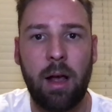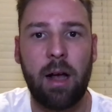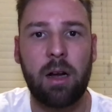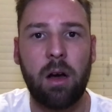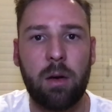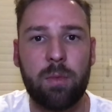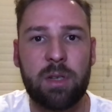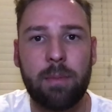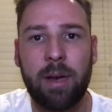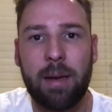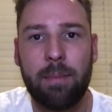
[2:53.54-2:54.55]
Garden was a
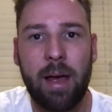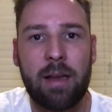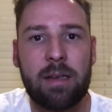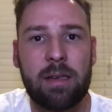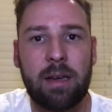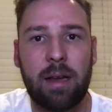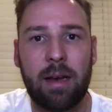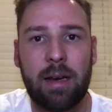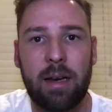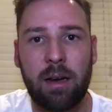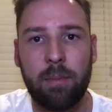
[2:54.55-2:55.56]
complete mess and
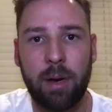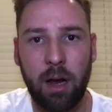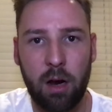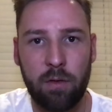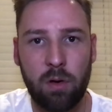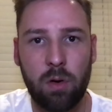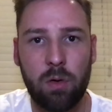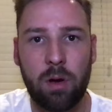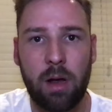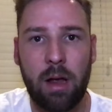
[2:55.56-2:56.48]
needed a complete overhaul,